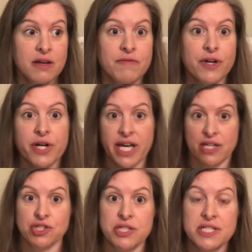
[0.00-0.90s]

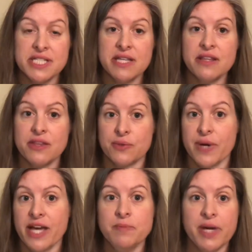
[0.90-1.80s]
variegations in the
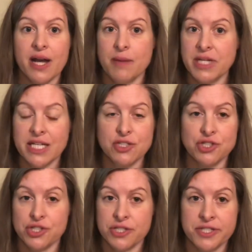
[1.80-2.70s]
thread, but I mean, it's
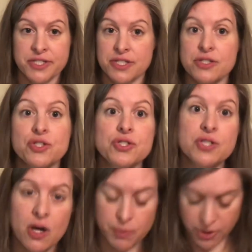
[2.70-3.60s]
just
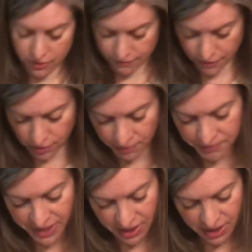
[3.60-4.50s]
so beautiful.
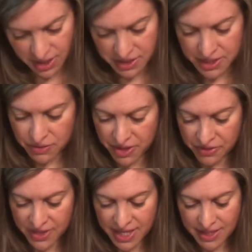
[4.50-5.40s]
So the
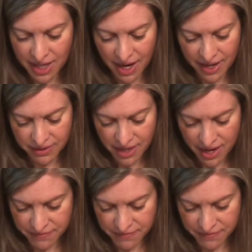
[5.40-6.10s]
thing that I love